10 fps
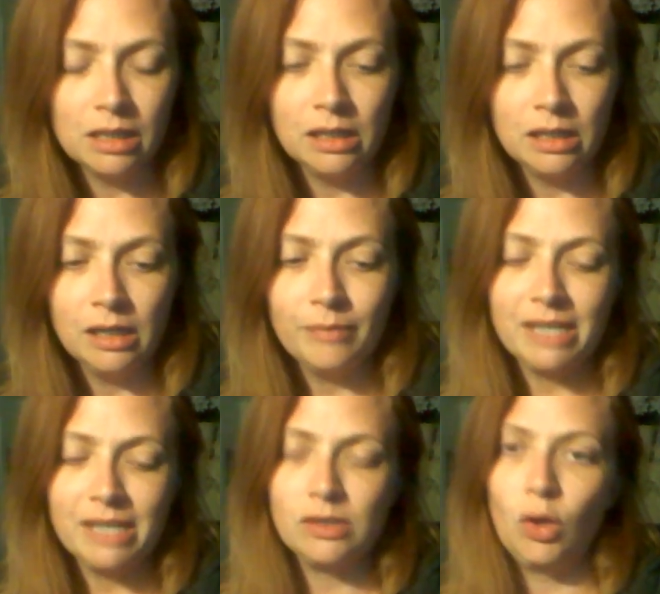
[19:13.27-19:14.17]
my
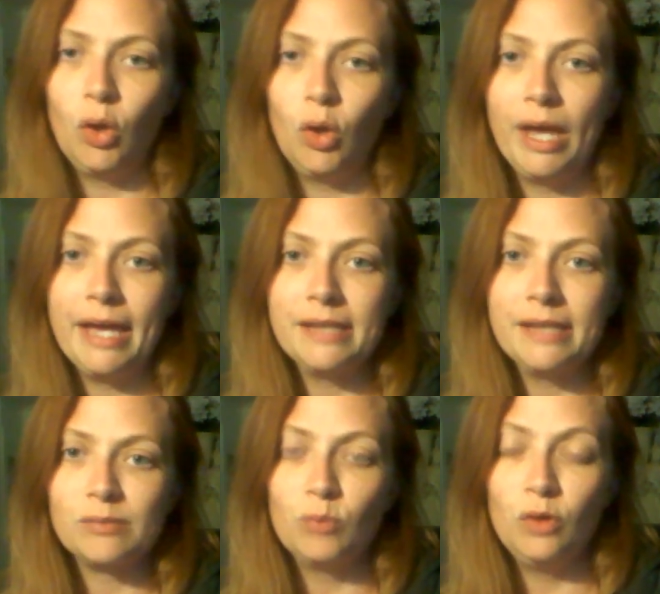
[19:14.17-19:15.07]
soul has
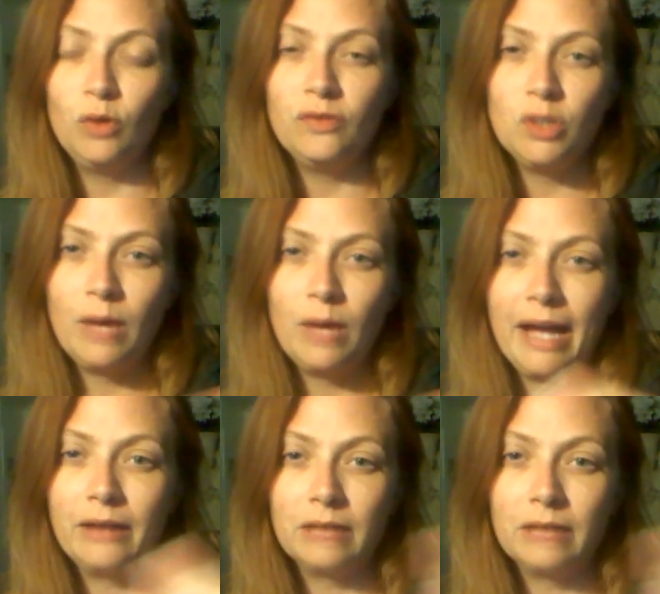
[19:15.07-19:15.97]
moved to a
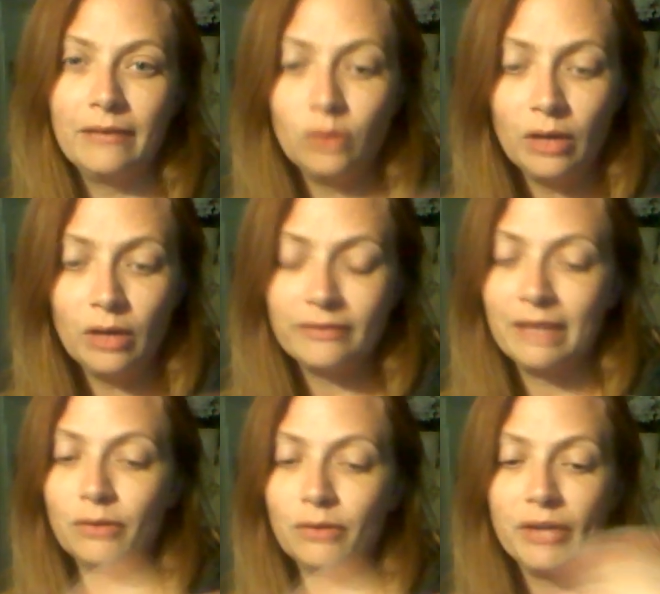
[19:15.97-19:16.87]
higher level, I've
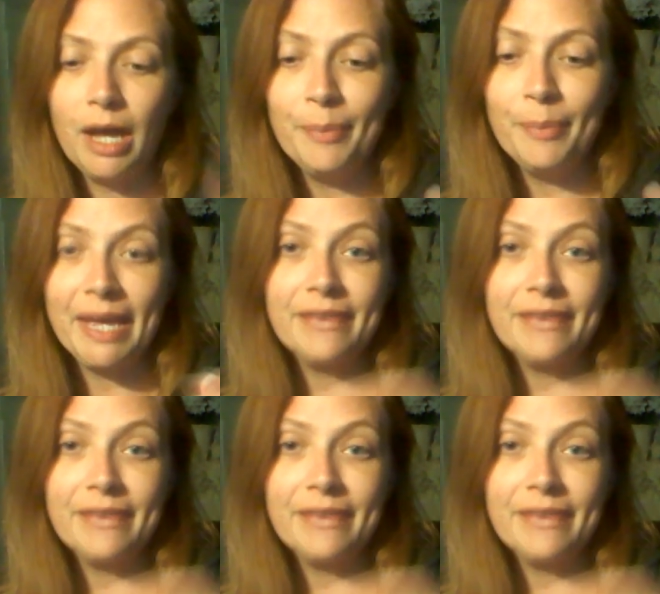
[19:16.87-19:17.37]
leveled up, and these